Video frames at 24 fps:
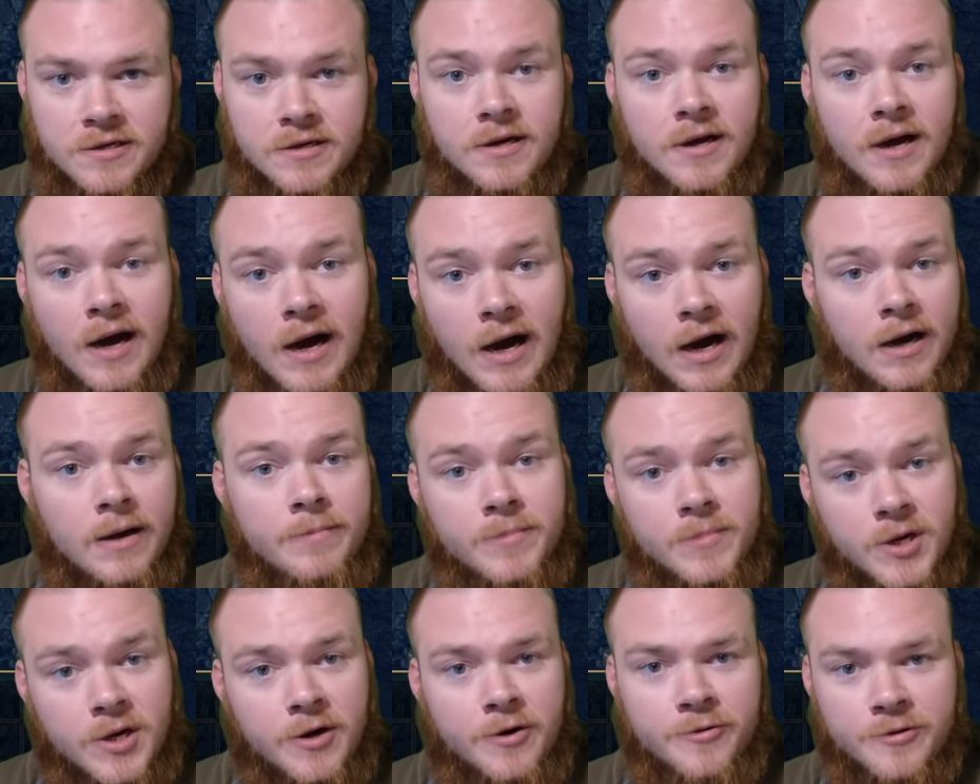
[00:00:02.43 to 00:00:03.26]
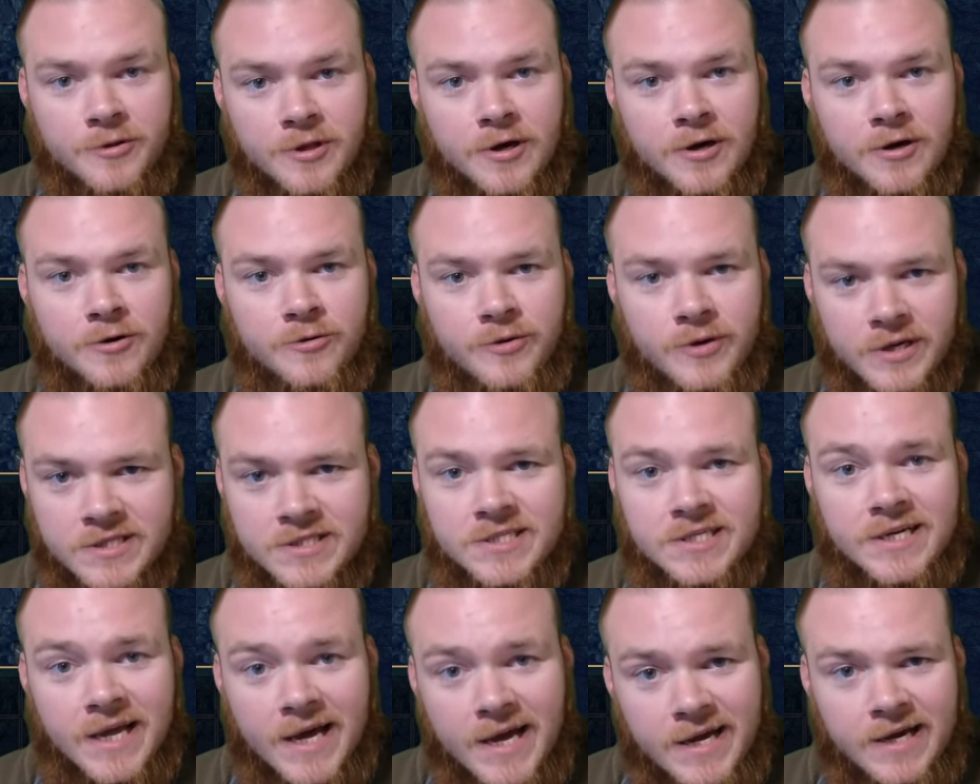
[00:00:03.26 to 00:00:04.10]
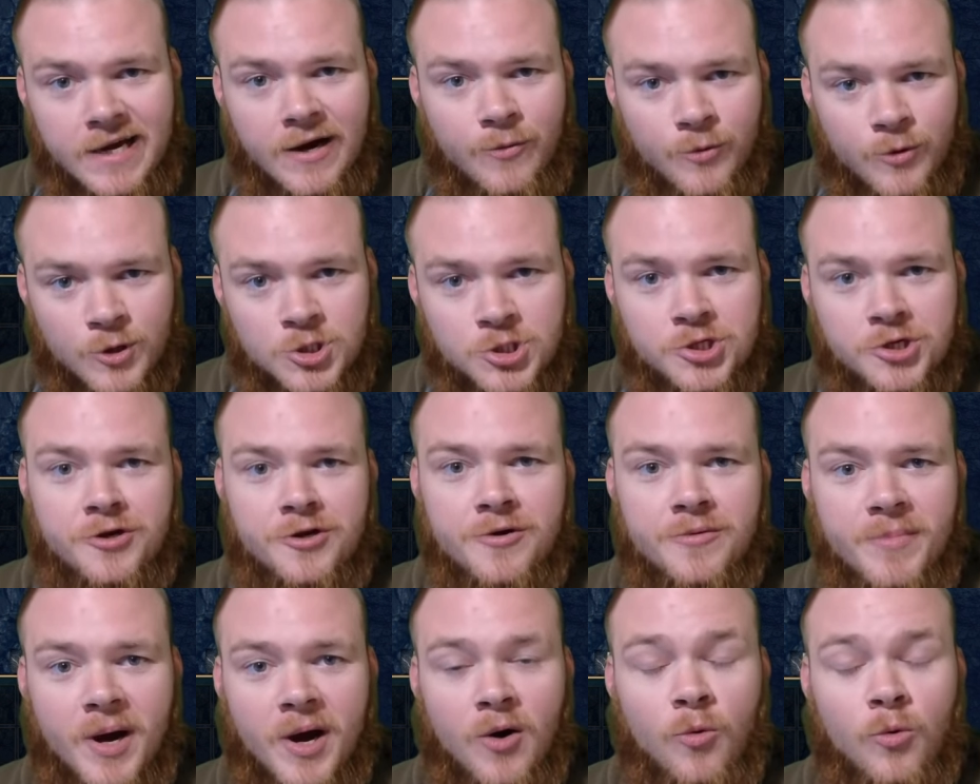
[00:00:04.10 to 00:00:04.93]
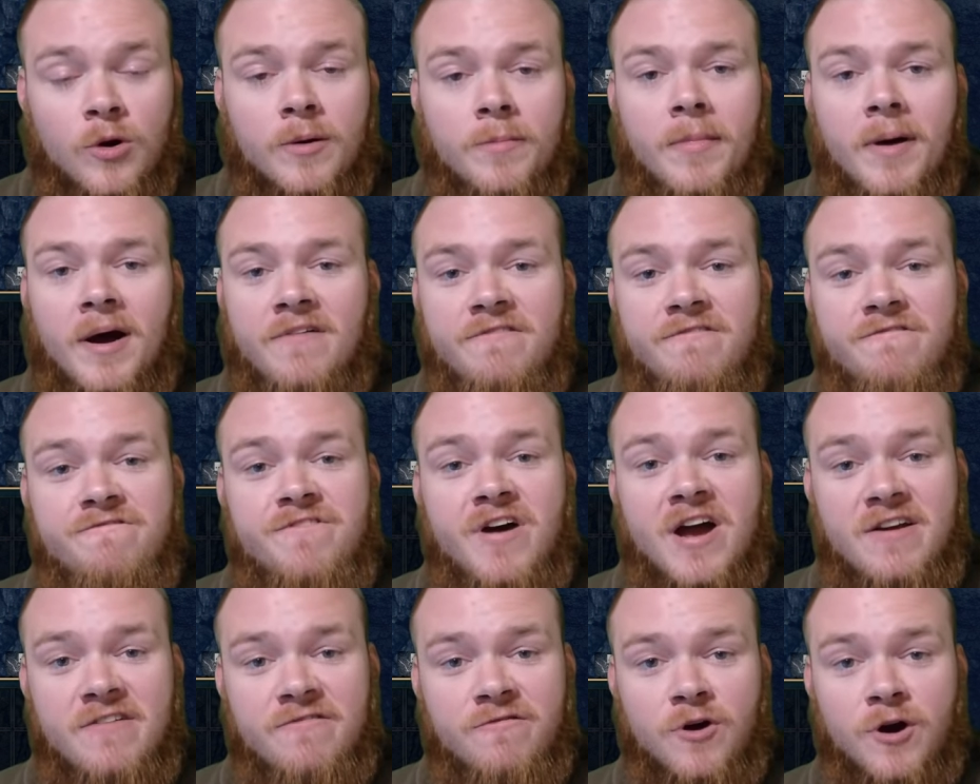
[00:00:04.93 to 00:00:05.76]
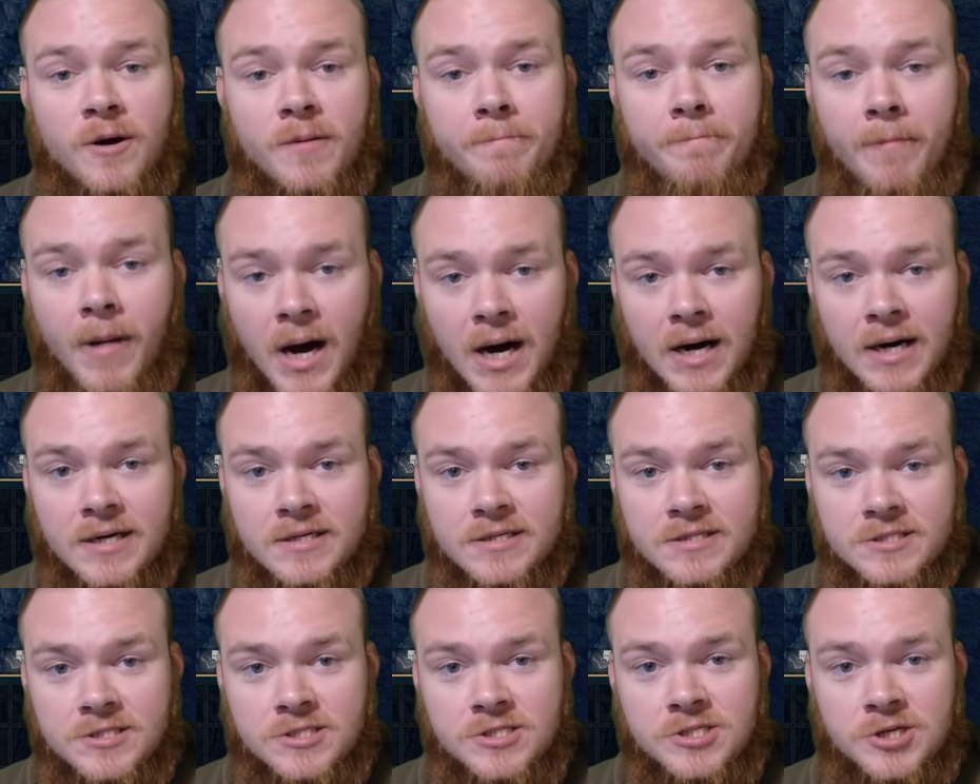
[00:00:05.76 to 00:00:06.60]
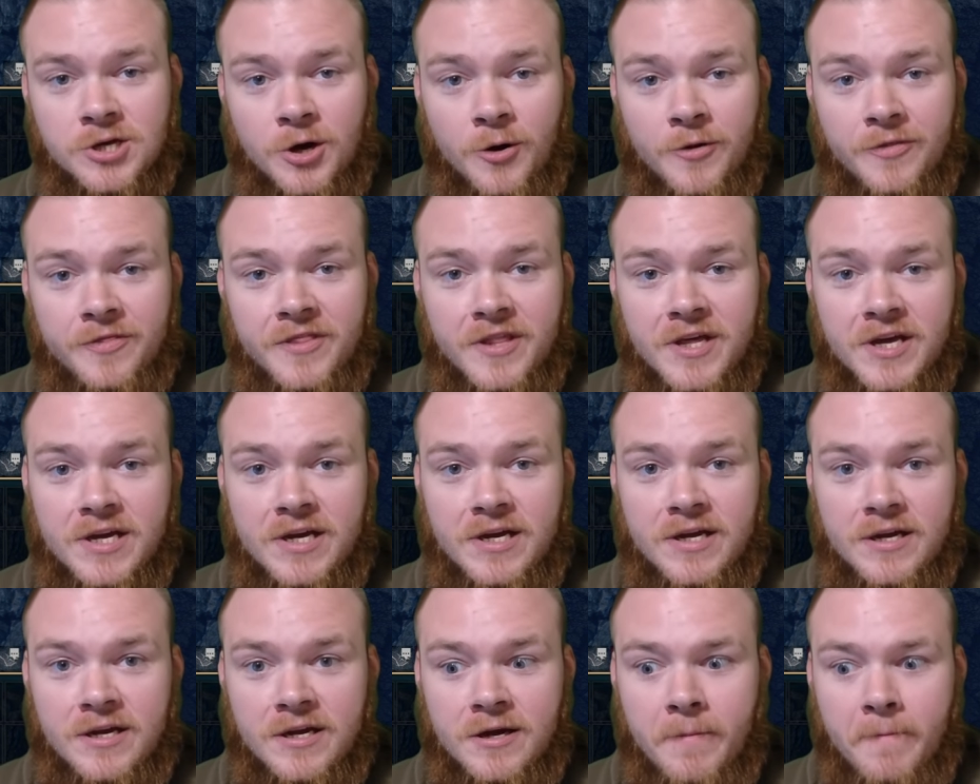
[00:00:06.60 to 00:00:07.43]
I'm Colo, and today I want to show you about one of my favorite mods on the